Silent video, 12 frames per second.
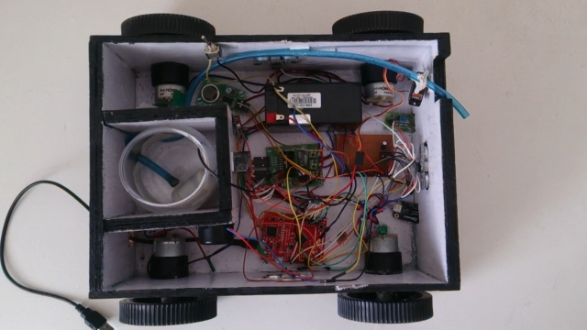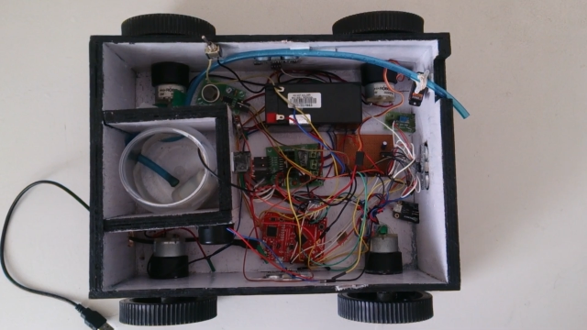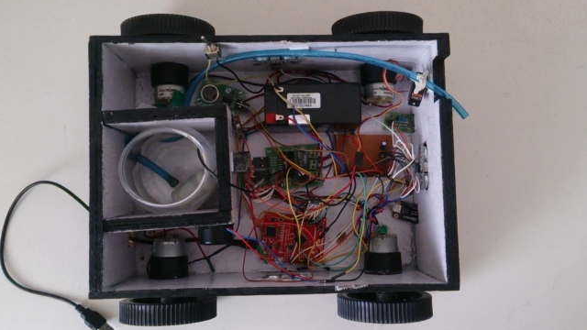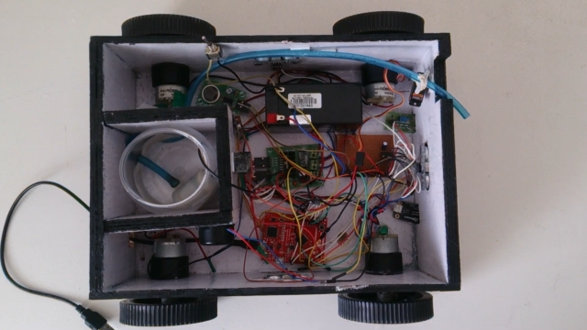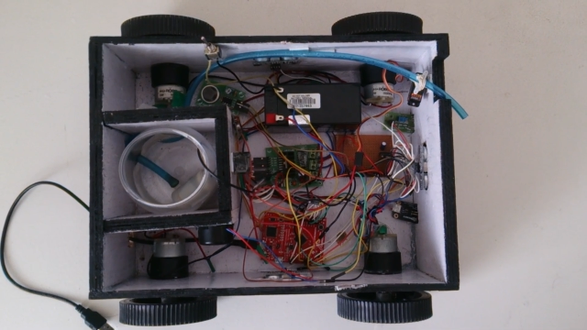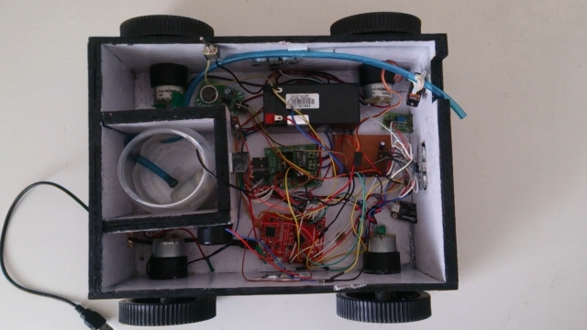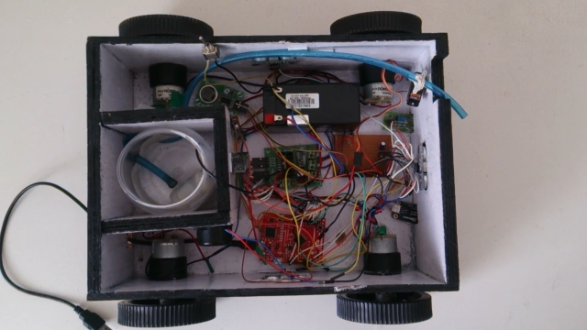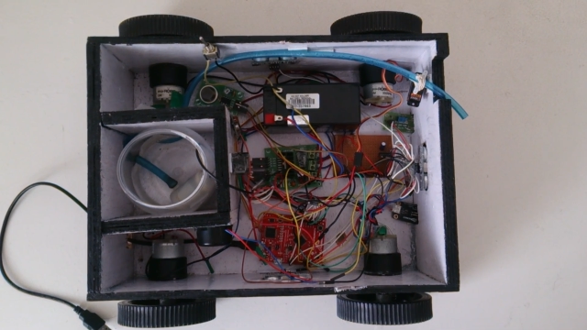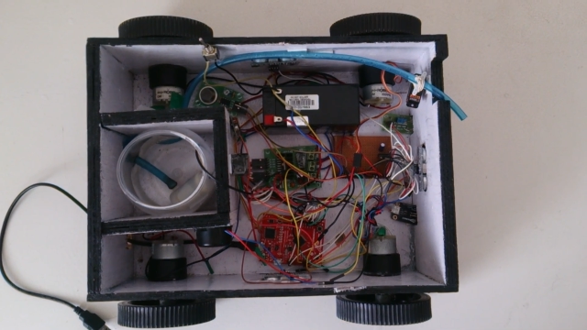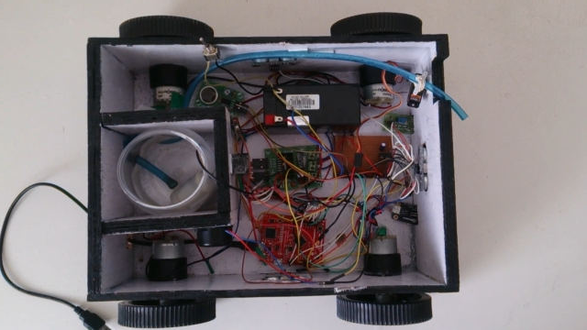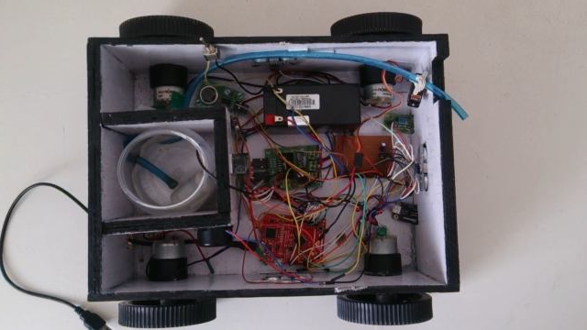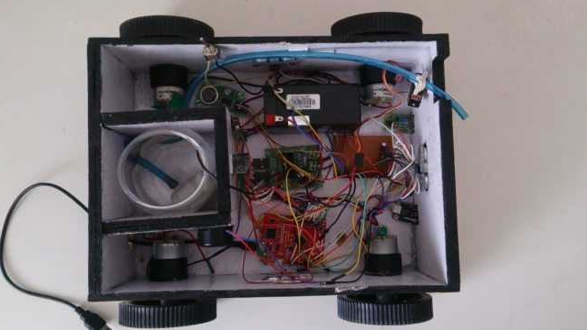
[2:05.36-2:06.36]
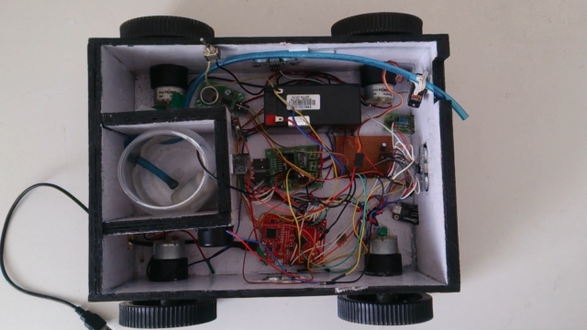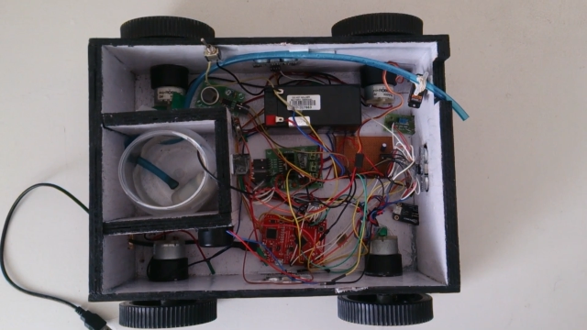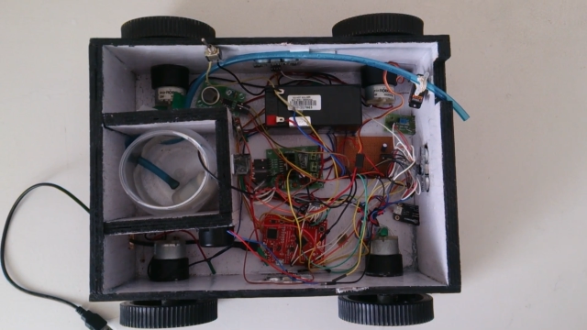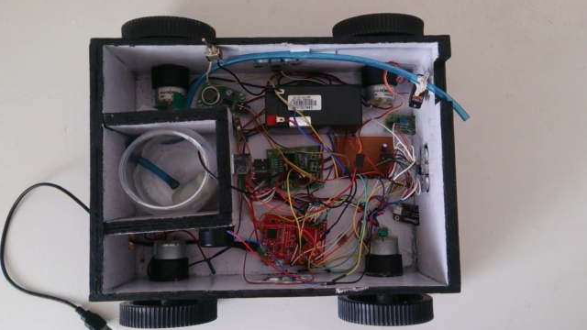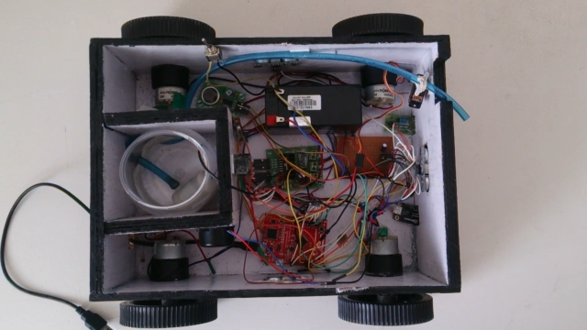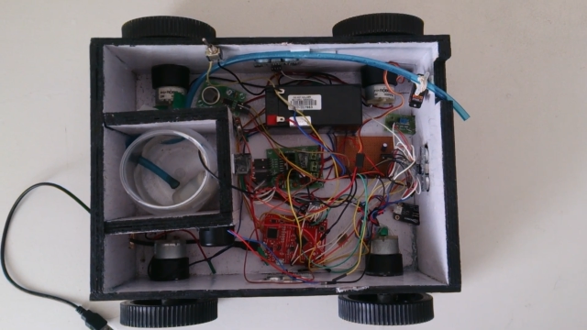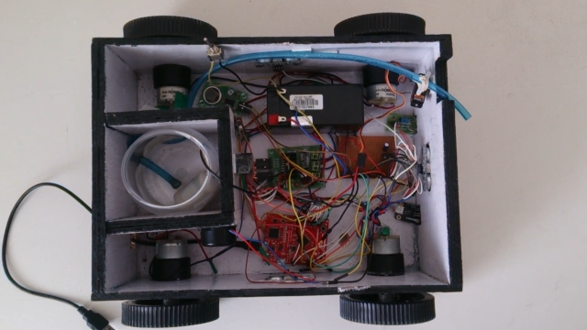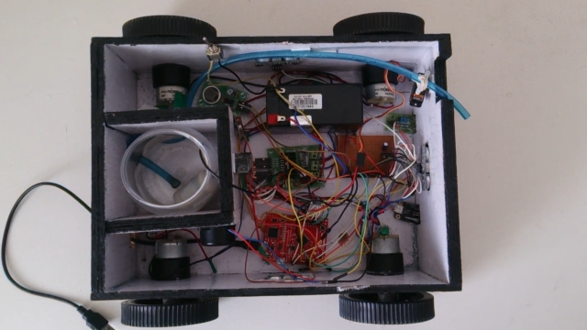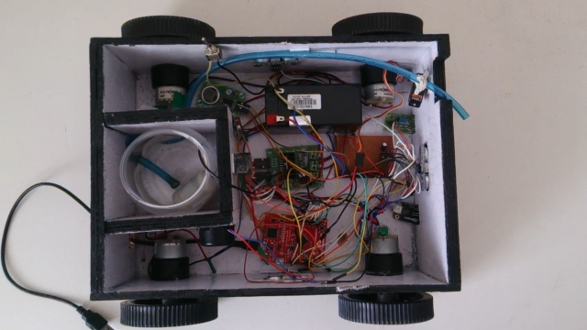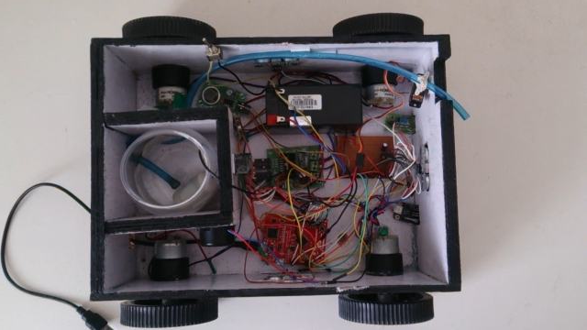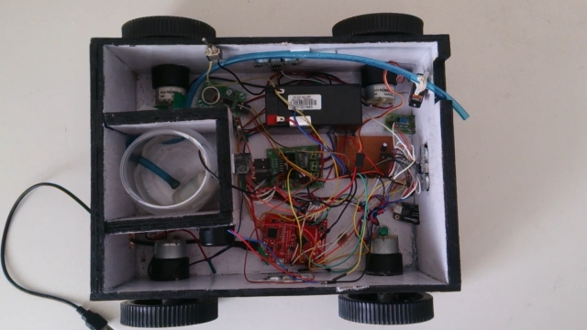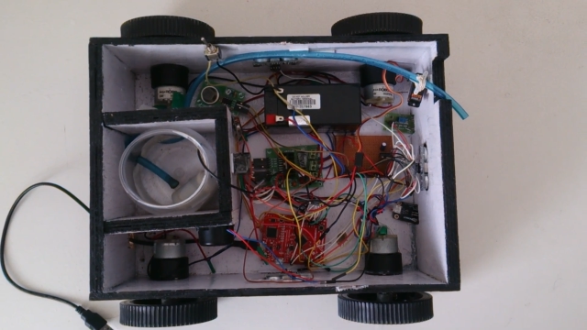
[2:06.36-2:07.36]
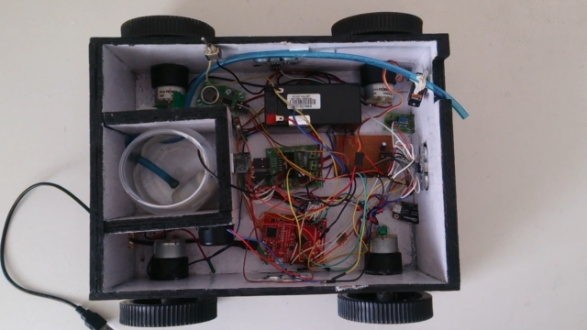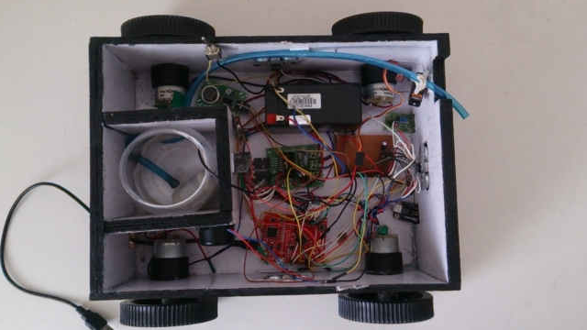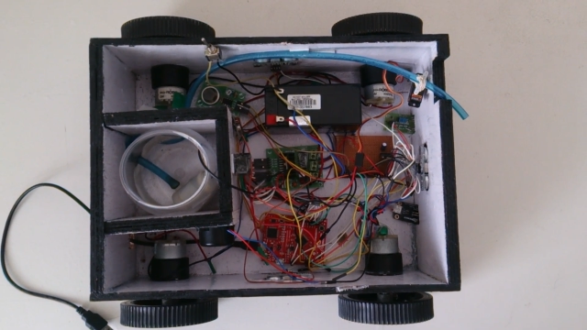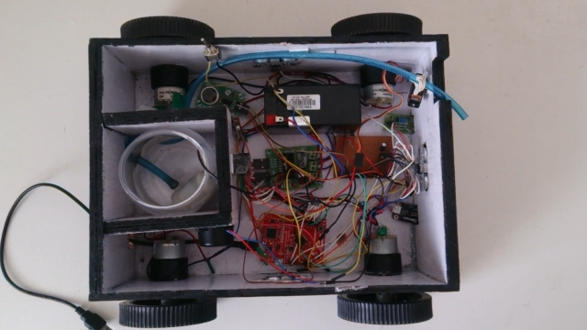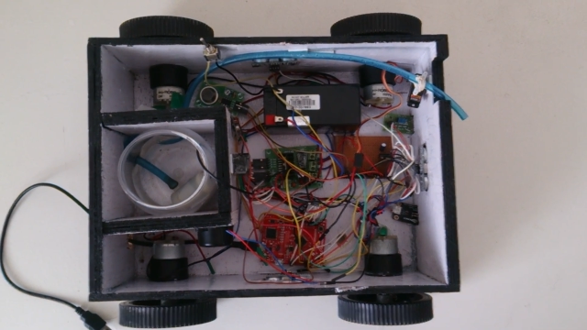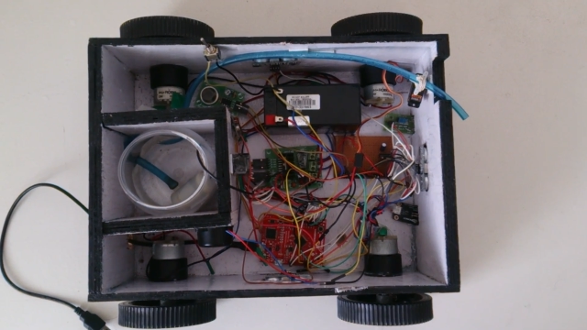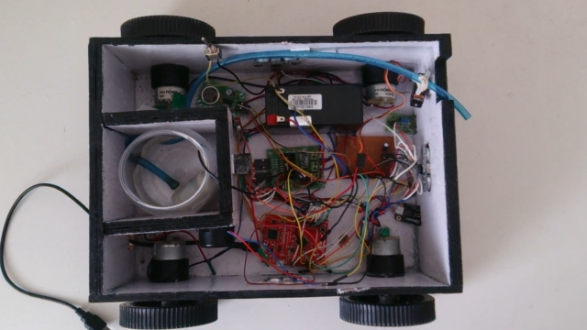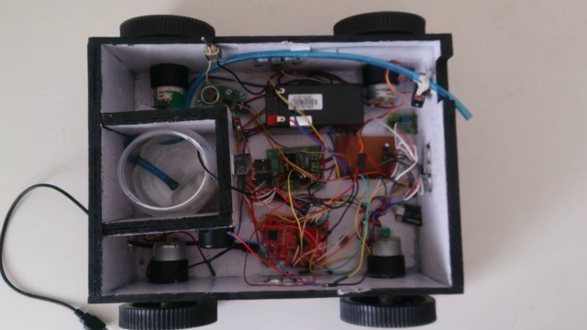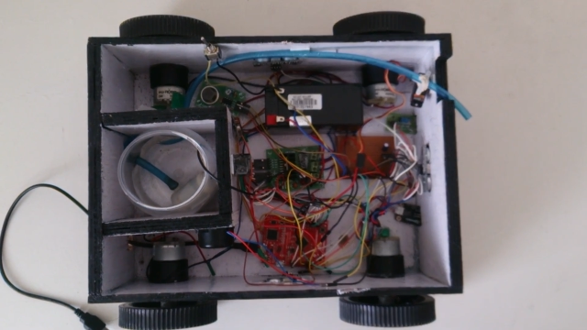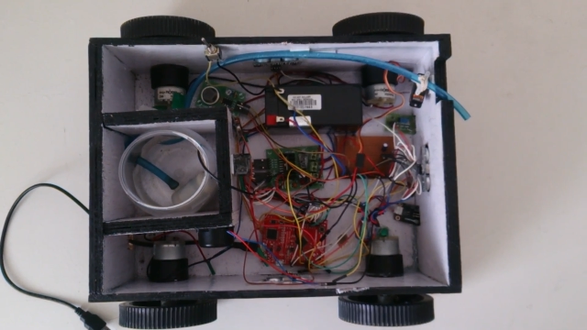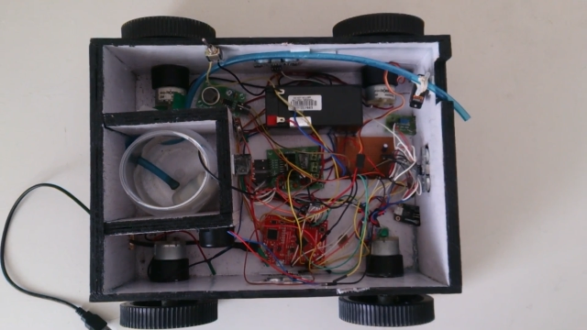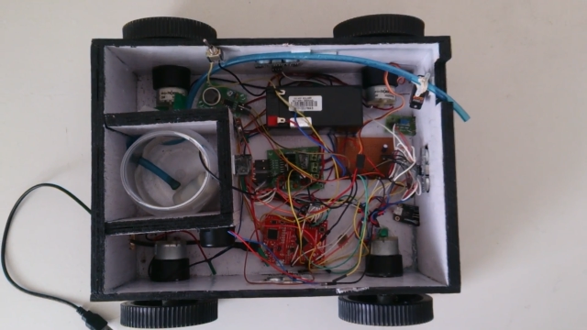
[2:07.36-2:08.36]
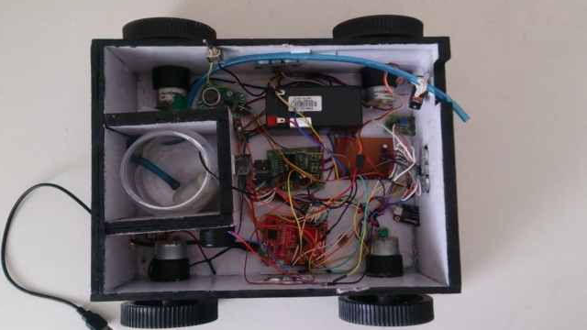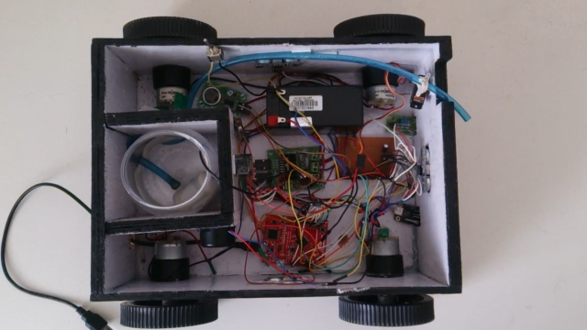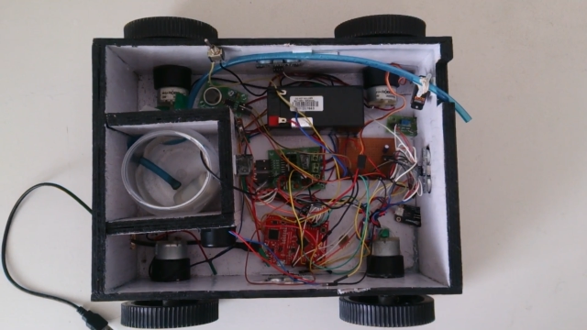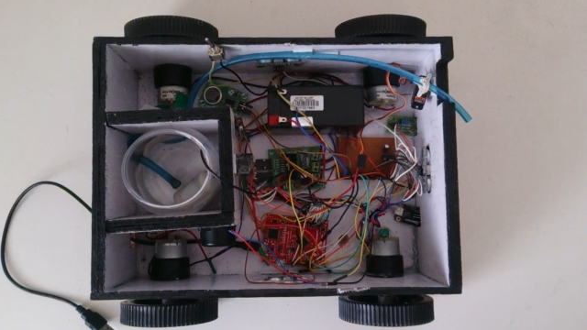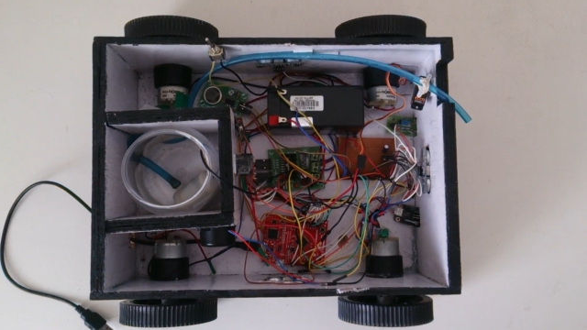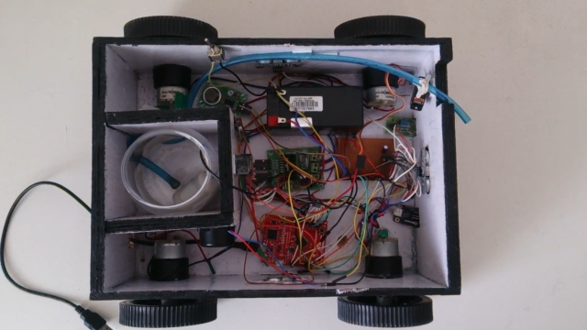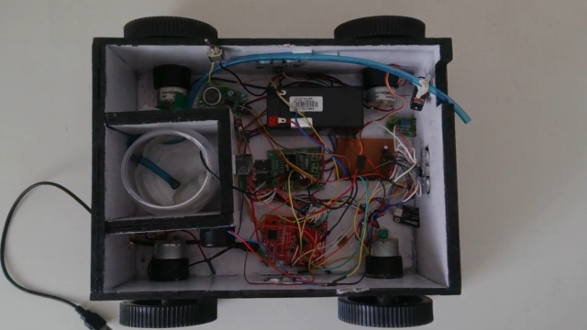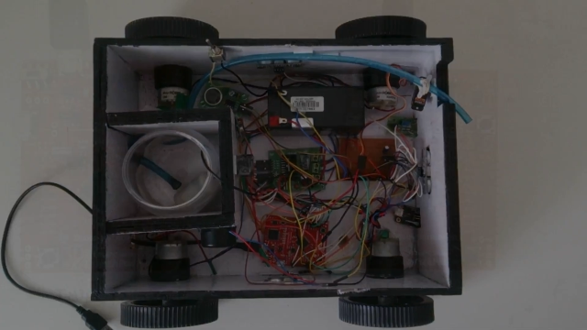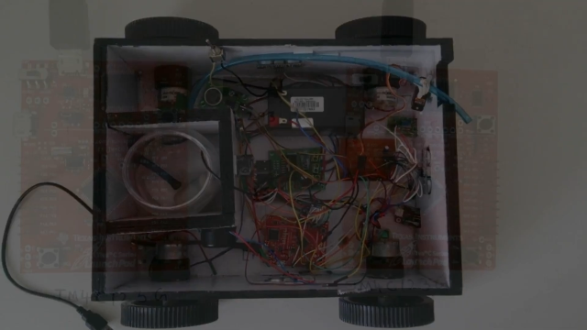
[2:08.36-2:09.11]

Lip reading: [unreadable: no face in view]